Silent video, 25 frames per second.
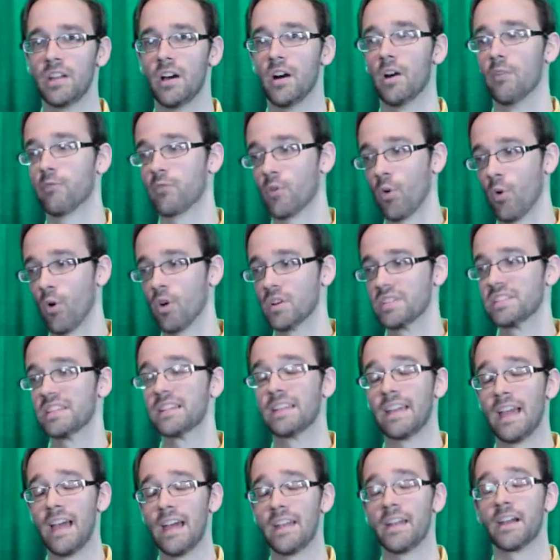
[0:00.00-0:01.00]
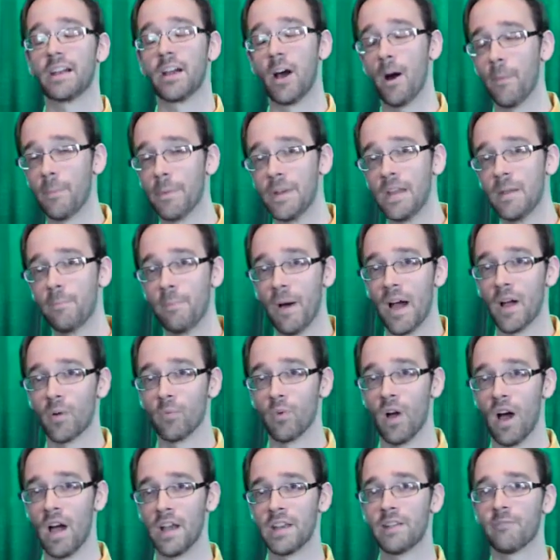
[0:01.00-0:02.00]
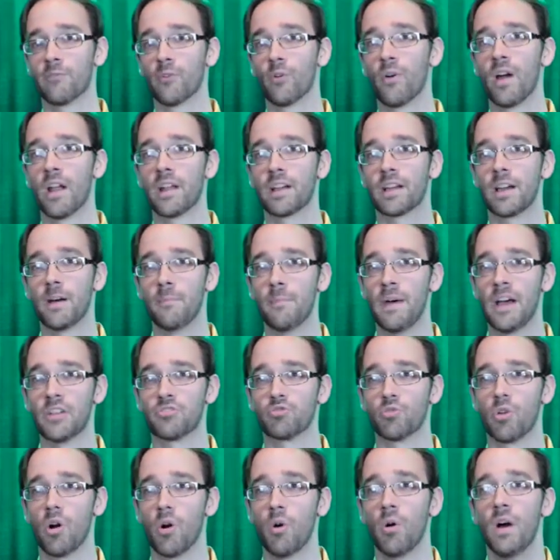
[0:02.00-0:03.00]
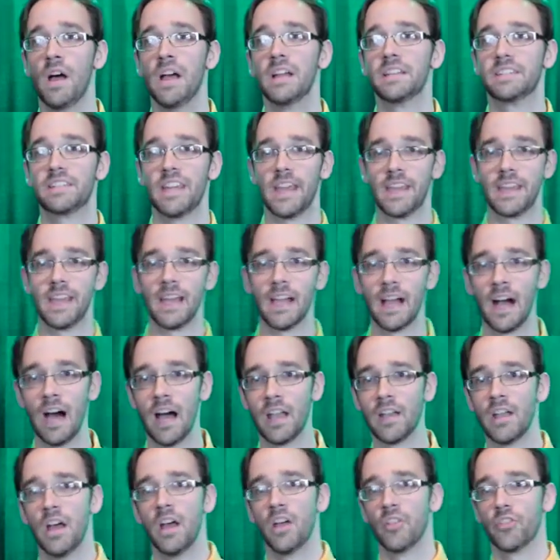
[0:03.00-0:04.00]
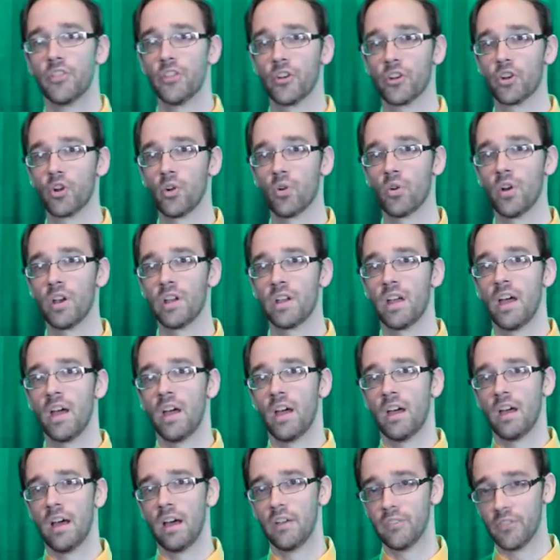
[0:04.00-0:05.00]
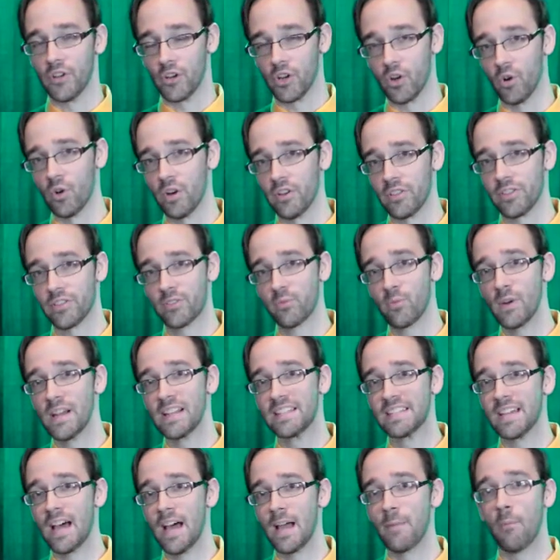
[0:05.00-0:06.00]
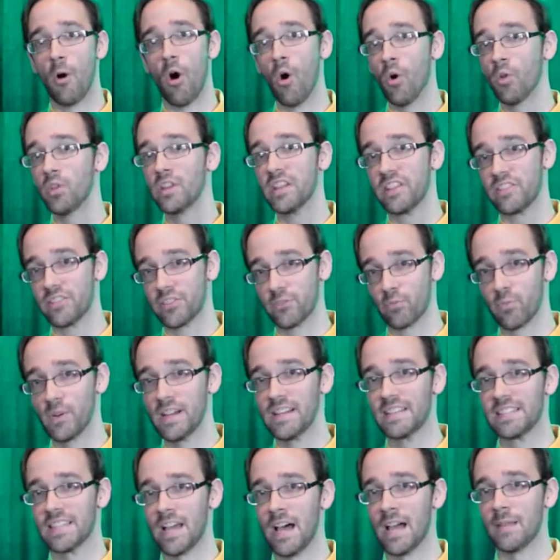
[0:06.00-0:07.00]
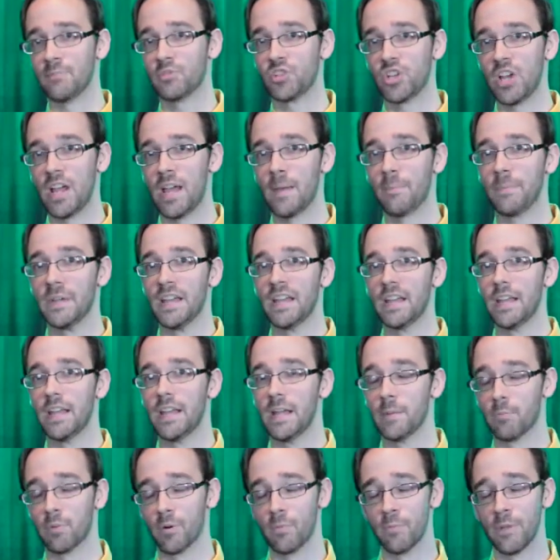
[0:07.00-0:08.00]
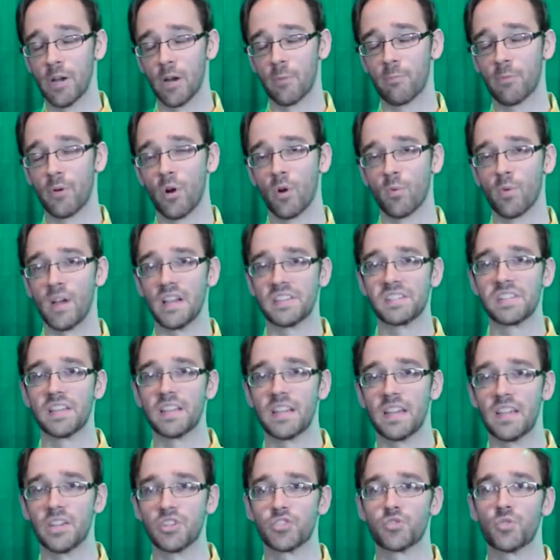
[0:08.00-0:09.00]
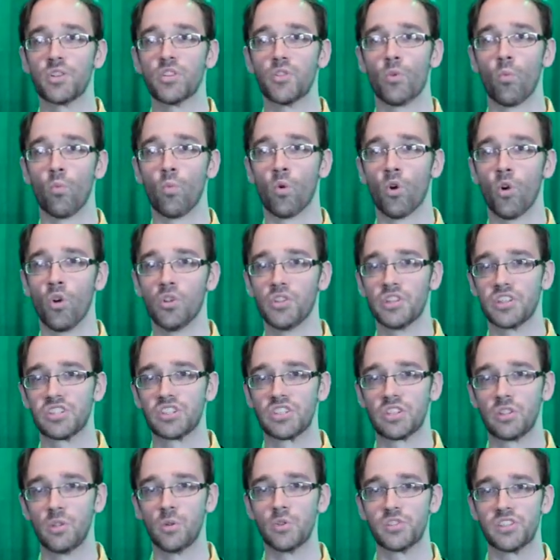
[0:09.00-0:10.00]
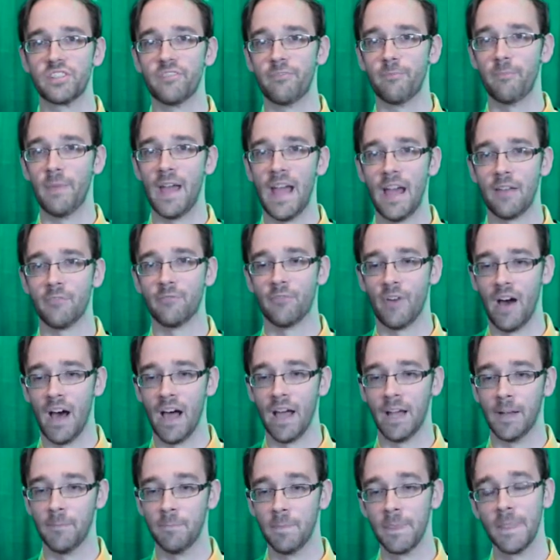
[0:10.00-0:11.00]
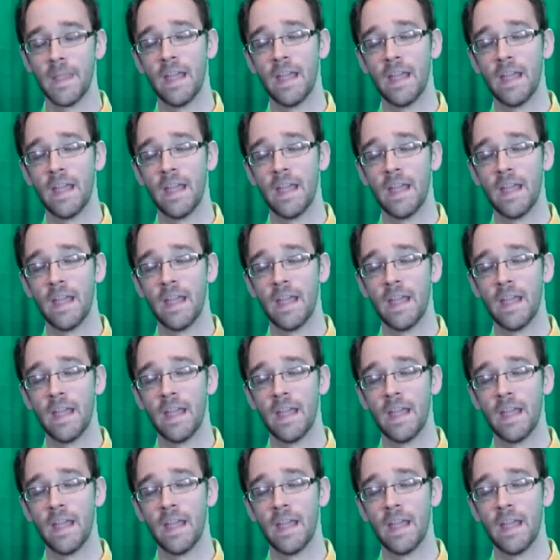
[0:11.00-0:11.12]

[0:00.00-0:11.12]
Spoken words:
of course, again, accompanied by Ronnie Veronica Metro, taking on the current three-time, only three-time champion in Premier Pro Wrestling history, the world-exclusive Matt Vine.